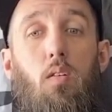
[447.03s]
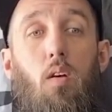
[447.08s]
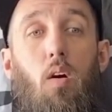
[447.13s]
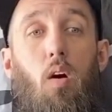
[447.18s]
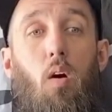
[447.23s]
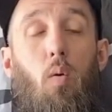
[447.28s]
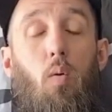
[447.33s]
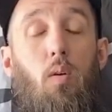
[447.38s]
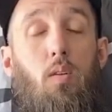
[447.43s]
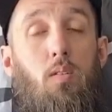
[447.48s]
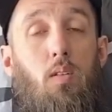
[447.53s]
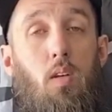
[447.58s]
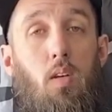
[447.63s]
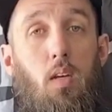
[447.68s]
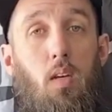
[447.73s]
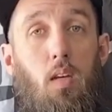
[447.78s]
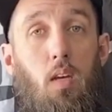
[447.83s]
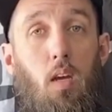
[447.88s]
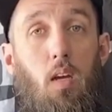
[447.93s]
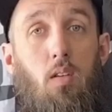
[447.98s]
always
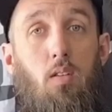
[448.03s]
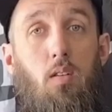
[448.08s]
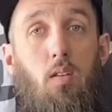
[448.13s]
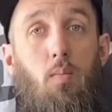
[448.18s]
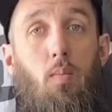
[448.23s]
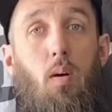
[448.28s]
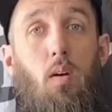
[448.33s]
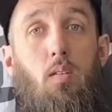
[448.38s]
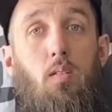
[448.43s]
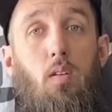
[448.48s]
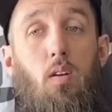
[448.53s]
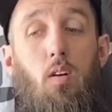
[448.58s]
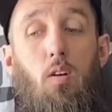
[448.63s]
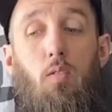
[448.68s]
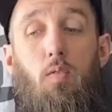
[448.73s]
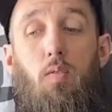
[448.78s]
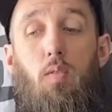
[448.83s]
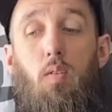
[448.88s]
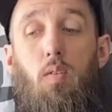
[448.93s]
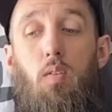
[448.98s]
second guessing
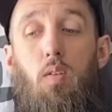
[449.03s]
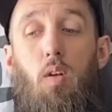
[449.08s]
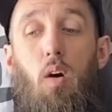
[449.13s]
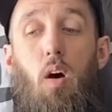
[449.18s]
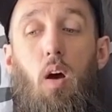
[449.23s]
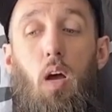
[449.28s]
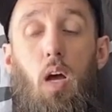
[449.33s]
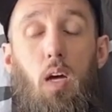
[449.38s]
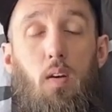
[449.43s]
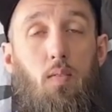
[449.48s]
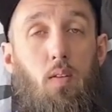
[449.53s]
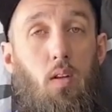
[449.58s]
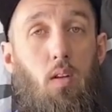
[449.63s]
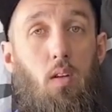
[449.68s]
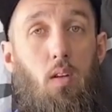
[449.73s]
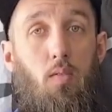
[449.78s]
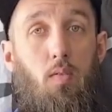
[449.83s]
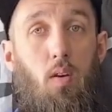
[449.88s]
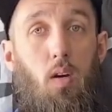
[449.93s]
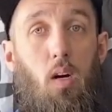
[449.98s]
myself, not having
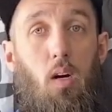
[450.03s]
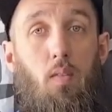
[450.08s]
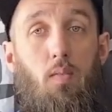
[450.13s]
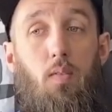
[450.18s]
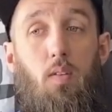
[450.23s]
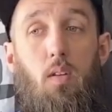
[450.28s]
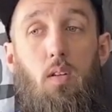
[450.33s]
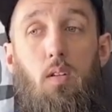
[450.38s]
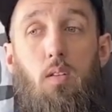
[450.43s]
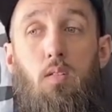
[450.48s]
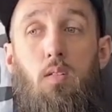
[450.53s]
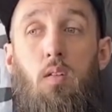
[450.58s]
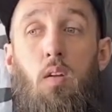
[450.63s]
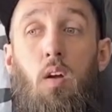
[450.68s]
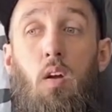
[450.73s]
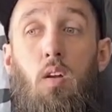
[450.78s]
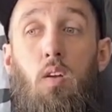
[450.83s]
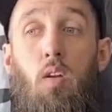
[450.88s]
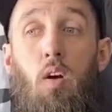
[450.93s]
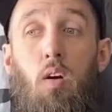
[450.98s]
enough confidence,
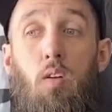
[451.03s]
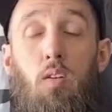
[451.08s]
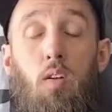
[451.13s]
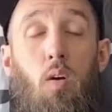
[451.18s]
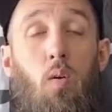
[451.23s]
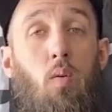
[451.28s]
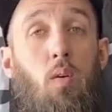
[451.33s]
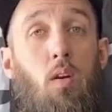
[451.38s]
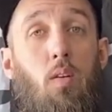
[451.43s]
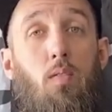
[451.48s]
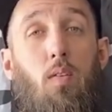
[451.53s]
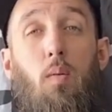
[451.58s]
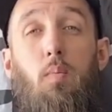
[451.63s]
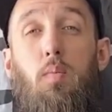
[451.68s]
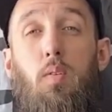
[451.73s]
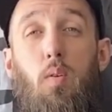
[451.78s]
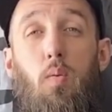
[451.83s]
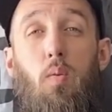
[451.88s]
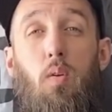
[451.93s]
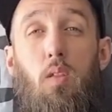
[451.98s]
not knowing if
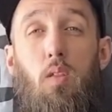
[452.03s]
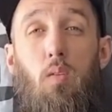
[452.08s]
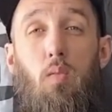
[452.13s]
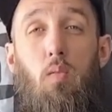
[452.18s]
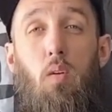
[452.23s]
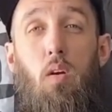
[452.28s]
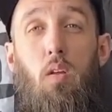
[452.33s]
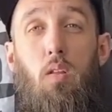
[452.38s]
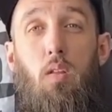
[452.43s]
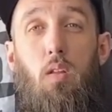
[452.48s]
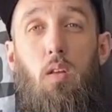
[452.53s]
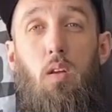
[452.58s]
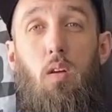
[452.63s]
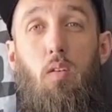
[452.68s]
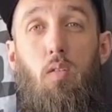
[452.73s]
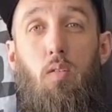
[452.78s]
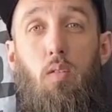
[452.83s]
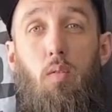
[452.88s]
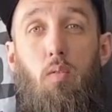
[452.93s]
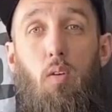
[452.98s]
I'm doing the right thing
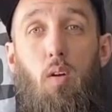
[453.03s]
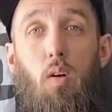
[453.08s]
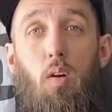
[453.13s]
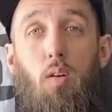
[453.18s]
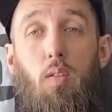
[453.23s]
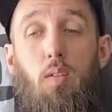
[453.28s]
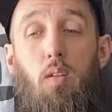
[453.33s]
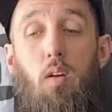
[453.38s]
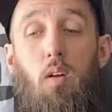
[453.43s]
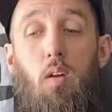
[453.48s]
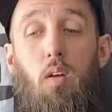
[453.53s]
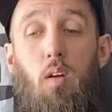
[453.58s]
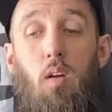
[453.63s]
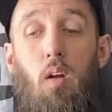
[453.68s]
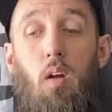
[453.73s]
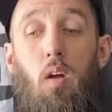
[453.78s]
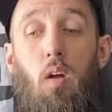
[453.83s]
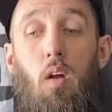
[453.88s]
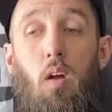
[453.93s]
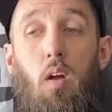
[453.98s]
or the wrong thing,
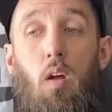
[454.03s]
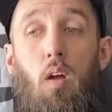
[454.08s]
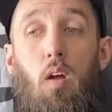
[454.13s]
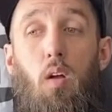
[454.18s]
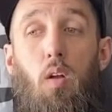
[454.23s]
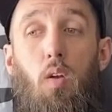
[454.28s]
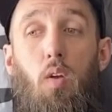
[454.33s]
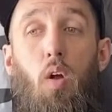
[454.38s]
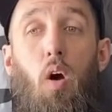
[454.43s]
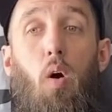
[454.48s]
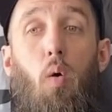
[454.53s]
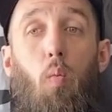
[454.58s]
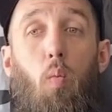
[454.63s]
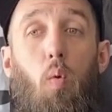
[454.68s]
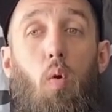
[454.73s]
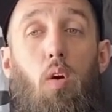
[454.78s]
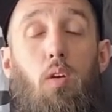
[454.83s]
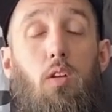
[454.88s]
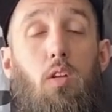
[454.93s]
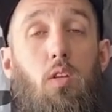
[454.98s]
not
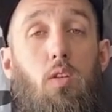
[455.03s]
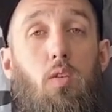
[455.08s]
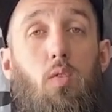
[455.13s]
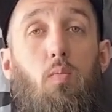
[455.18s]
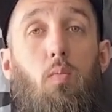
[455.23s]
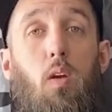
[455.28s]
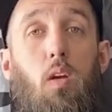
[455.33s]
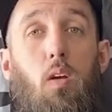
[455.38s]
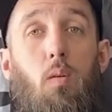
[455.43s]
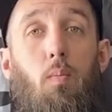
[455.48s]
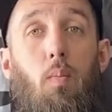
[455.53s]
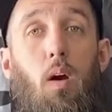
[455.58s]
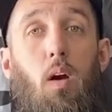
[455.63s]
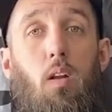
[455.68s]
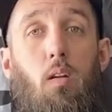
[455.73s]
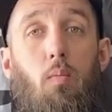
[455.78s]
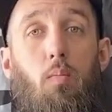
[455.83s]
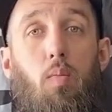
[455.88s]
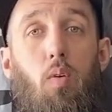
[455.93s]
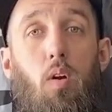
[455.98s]
wanting to make a bad
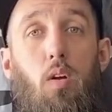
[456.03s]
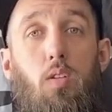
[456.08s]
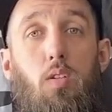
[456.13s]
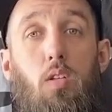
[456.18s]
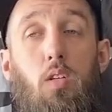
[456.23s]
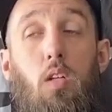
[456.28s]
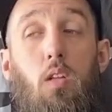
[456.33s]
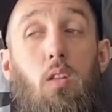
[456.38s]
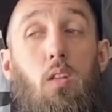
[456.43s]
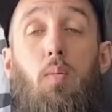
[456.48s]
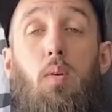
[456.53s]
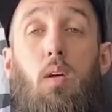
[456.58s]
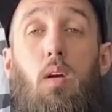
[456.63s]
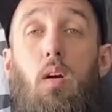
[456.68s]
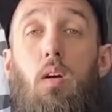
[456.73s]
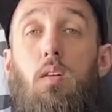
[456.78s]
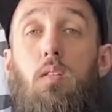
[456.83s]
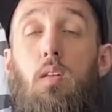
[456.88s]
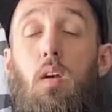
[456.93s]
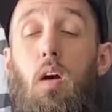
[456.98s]
impression. And
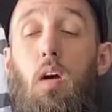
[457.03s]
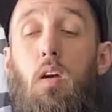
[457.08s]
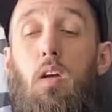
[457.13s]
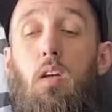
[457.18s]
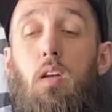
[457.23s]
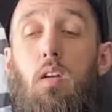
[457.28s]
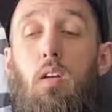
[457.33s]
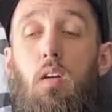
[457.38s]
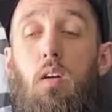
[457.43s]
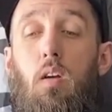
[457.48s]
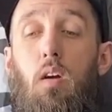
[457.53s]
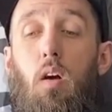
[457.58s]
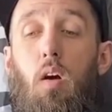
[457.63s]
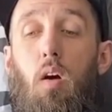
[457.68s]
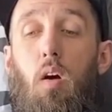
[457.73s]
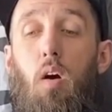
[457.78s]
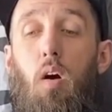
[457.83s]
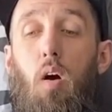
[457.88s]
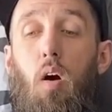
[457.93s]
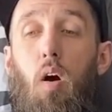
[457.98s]
because I
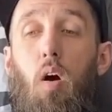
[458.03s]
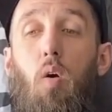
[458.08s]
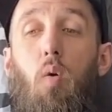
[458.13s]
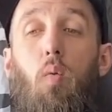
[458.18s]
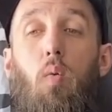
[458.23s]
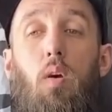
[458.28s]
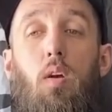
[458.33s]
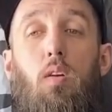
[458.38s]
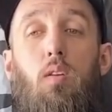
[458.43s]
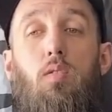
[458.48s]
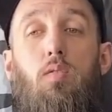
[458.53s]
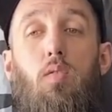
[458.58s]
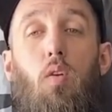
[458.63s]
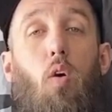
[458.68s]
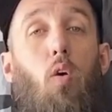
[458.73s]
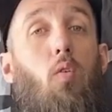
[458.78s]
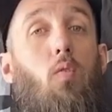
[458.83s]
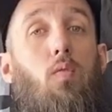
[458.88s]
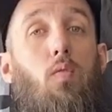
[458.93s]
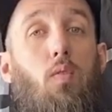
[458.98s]
always
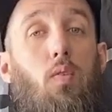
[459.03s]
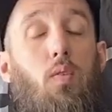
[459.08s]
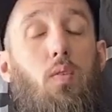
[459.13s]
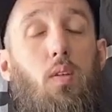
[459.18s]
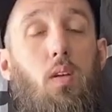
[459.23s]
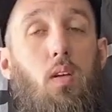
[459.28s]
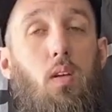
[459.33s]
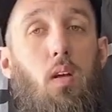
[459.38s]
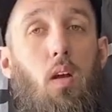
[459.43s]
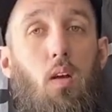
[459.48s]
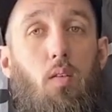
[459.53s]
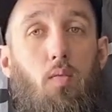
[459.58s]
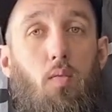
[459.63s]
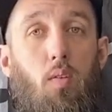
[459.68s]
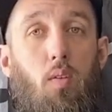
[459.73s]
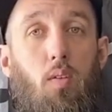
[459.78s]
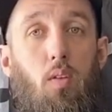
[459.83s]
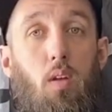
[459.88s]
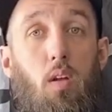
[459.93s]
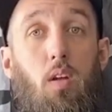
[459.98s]
overthink
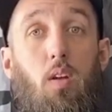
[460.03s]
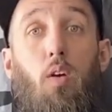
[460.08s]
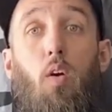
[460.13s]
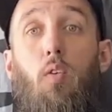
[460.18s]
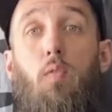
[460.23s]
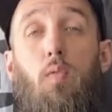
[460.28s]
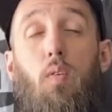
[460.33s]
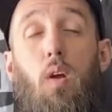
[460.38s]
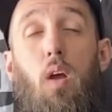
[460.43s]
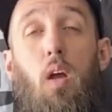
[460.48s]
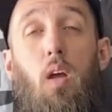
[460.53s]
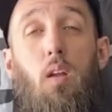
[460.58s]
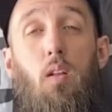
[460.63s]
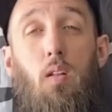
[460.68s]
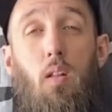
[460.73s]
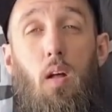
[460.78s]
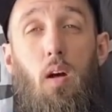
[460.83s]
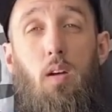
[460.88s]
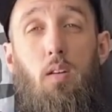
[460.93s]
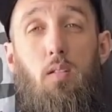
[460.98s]
everything and
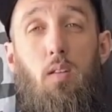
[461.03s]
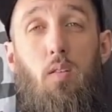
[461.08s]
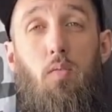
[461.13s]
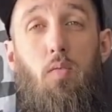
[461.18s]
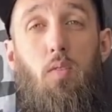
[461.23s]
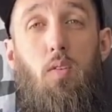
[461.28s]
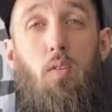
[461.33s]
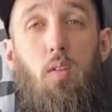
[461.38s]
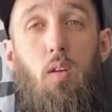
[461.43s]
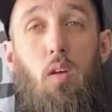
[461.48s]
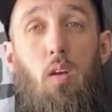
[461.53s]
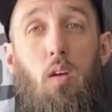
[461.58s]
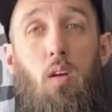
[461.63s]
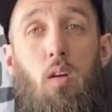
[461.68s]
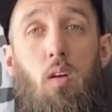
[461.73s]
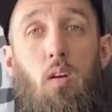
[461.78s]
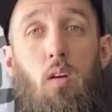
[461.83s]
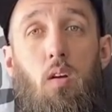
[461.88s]
overanalyze everything,